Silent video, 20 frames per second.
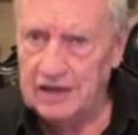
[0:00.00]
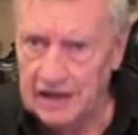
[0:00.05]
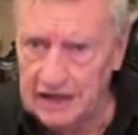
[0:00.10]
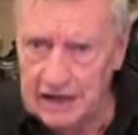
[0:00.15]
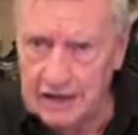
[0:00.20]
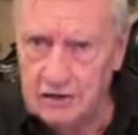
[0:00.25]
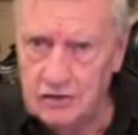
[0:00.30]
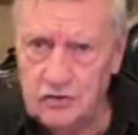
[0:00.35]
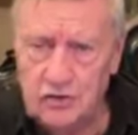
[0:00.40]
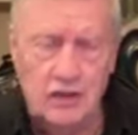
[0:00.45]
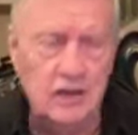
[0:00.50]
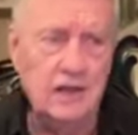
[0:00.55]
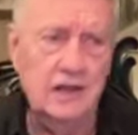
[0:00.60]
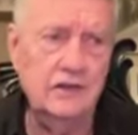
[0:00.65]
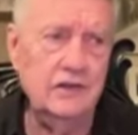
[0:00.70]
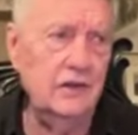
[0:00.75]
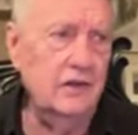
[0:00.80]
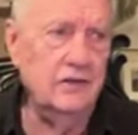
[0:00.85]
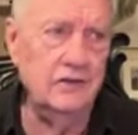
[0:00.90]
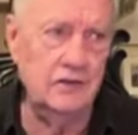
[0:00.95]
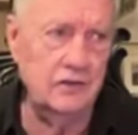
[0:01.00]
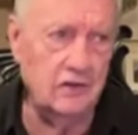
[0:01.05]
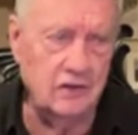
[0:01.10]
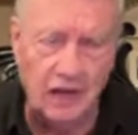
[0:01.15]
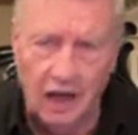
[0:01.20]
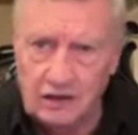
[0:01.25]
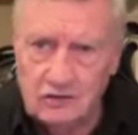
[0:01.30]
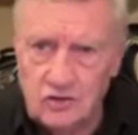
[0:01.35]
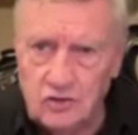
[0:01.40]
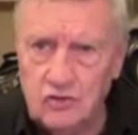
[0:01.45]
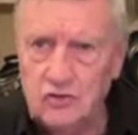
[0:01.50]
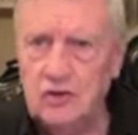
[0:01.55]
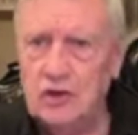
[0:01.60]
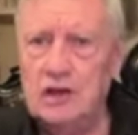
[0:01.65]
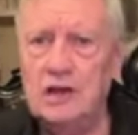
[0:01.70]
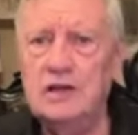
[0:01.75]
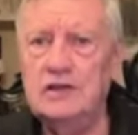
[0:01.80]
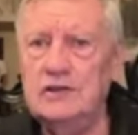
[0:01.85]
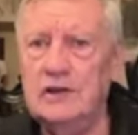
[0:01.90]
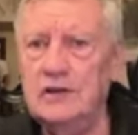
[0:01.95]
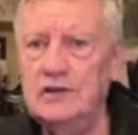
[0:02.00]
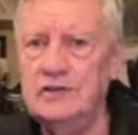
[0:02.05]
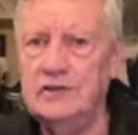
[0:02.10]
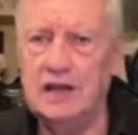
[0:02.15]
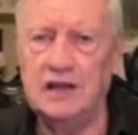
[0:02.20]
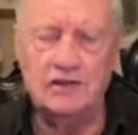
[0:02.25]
hear Jesus, touch Jesus,